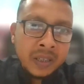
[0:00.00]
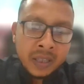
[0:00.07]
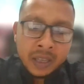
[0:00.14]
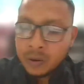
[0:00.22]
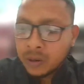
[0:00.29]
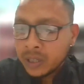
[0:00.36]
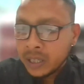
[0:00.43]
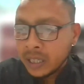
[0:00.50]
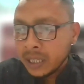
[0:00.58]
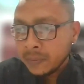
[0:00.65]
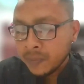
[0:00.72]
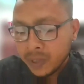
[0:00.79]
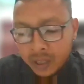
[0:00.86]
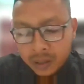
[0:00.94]
They
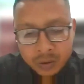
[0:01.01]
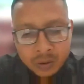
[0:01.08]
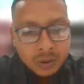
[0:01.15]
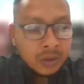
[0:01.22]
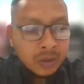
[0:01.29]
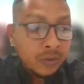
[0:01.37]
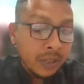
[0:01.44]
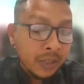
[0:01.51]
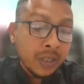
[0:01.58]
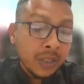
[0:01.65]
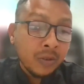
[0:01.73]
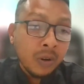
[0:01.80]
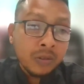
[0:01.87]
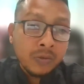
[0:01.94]
already uh, told of when we
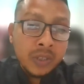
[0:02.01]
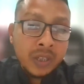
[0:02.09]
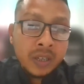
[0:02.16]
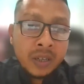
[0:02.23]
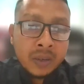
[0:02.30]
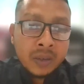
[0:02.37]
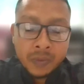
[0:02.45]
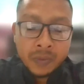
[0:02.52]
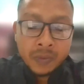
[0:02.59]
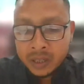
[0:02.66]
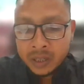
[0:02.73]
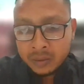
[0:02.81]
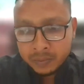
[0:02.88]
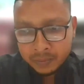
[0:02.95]
talked with the
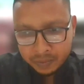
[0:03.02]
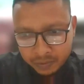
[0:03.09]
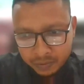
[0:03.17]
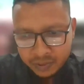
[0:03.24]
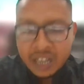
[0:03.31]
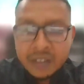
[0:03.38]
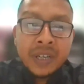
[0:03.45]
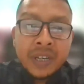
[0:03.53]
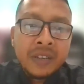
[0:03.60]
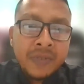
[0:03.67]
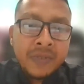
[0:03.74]
uh, neighboring